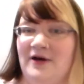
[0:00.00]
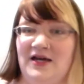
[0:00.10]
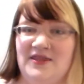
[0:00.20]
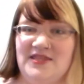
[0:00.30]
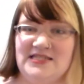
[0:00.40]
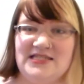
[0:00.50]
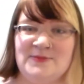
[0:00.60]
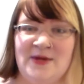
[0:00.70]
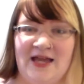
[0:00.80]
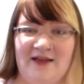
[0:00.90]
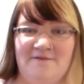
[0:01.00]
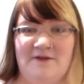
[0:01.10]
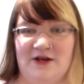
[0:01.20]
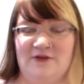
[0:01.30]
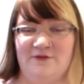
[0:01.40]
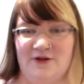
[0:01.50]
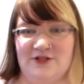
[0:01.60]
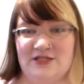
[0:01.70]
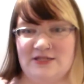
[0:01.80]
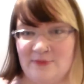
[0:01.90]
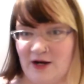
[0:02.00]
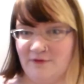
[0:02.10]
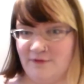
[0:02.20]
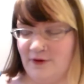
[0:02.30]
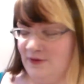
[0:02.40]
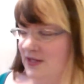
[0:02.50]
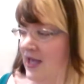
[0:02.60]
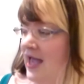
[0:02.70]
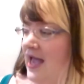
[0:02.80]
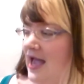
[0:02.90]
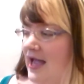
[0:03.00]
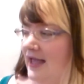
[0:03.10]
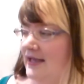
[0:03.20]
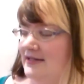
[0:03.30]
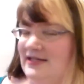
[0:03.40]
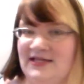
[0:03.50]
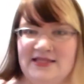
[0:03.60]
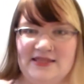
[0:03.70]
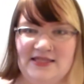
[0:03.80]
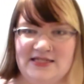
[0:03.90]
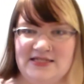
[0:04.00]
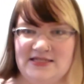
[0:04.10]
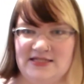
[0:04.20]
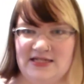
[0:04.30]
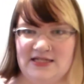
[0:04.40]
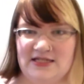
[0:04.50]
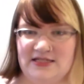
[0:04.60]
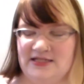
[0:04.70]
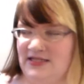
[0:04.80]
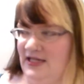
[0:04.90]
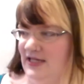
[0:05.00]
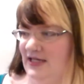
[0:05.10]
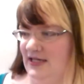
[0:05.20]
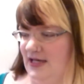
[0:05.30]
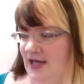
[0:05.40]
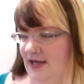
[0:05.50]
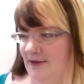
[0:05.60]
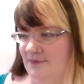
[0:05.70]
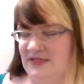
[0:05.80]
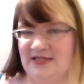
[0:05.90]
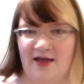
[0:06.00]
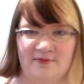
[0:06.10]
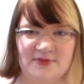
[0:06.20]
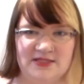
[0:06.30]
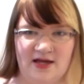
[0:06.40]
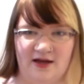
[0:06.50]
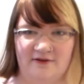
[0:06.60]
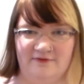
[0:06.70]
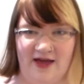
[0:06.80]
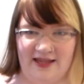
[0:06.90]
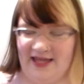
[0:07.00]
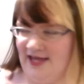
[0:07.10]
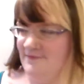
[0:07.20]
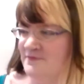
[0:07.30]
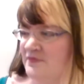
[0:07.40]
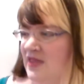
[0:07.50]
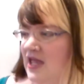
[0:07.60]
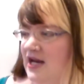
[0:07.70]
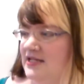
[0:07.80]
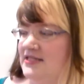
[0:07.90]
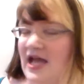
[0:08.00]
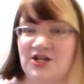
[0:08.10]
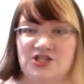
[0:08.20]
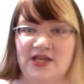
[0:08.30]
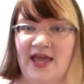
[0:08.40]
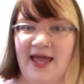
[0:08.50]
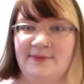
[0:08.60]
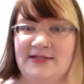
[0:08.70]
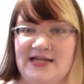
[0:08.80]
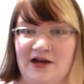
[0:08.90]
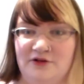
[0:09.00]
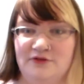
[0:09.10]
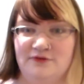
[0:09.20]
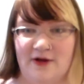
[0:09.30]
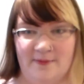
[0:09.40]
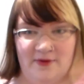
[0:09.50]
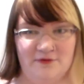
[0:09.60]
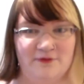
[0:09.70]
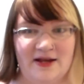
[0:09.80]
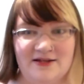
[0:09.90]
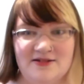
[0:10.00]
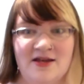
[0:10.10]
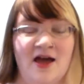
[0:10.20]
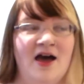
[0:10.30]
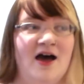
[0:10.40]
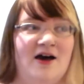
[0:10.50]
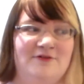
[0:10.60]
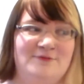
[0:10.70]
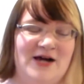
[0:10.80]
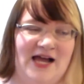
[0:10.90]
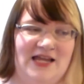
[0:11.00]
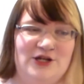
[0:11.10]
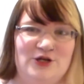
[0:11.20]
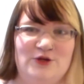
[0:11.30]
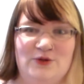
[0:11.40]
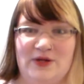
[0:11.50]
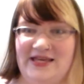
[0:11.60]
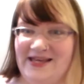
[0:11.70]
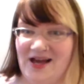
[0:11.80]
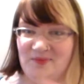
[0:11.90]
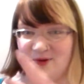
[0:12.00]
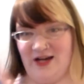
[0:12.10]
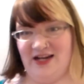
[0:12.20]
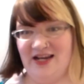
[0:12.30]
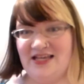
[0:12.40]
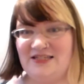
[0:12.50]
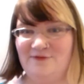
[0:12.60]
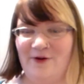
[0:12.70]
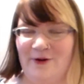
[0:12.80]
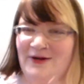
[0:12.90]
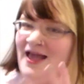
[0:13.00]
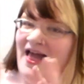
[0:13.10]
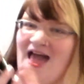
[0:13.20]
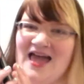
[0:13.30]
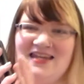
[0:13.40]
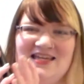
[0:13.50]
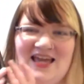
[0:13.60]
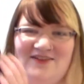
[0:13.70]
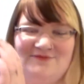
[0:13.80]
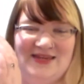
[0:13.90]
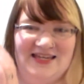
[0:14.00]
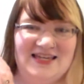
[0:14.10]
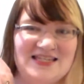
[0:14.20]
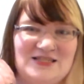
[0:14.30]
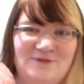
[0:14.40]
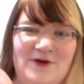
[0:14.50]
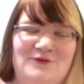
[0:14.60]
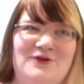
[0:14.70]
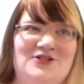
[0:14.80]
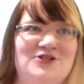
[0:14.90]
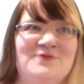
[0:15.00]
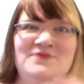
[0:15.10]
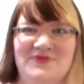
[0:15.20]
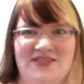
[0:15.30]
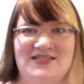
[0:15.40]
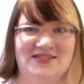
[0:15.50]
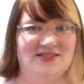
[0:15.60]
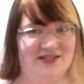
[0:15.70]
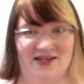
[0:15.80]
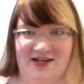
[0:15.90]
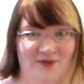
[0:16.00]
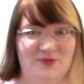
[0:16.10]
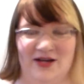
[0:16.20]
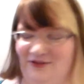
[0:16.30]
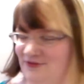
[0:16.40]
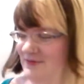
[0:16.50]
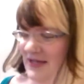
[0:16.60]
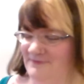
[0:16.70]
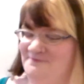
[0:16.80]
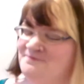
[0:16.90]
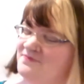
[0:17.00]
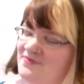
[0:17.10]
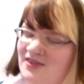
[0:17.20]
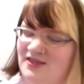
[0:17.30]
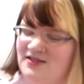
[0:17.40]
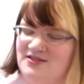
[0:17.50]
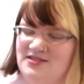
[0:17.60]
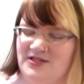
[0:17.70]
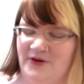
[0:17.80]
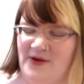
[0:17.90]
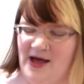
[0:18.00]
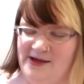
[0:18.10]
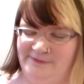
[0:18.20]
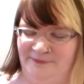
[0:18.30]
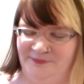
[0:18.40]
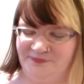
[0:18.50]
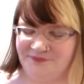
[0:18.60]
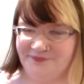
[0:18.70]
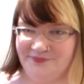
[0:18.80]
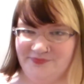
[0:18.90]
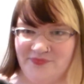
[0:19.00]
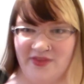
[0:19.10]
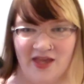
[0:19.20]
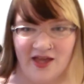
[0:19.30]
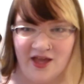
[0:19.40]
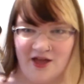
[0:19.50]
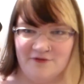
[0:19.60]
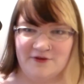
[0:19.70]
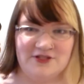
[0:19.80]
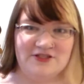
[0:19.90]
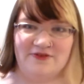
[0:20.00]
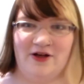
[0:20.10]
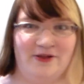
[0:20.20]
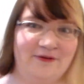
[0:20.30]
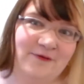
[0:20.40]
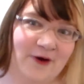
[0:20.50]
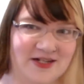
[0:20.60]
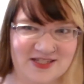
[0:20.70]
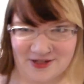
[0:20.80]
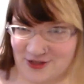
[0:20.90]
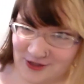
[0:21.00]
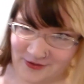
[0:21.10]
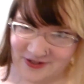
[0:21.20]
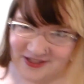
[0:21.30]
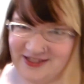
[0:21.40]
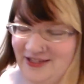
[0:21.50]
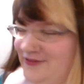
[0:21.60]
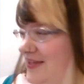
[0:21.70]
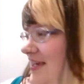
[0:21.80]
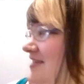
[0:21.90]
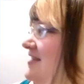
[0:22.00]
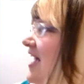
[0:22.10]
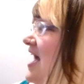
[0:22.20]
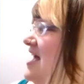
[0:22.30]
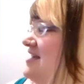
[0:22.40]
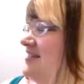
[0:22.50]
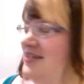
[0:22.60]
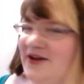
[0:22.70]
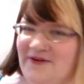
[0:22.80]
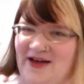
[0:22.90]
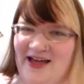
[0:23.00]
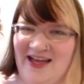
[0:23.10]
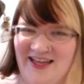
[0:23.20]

but this is my very first smartphone, and this is the um, Samsung Ballet. And it's actually a hand-me-down from a friend of mine who, he upgraded his phone, and he gave me his phone, which this is an upgrade for me. So um, first of all, of course, I'll show you all the cute things. So